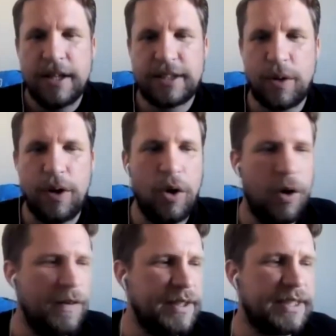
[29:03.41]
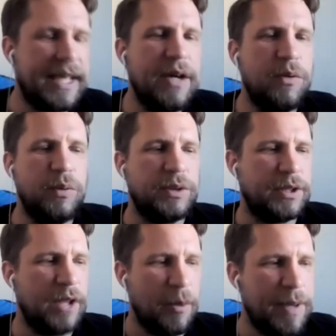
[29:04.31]
So a lot of the
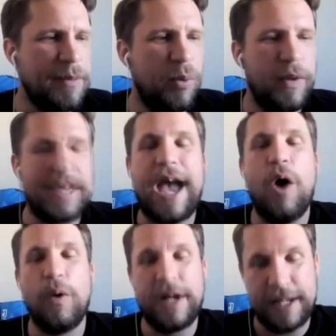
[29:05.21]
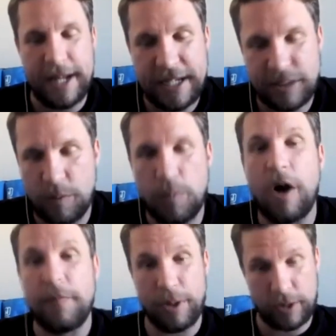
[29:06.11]
skills, you know, people that get on in this, from
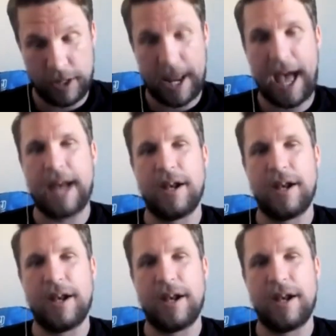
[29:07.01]
what I've been looking at,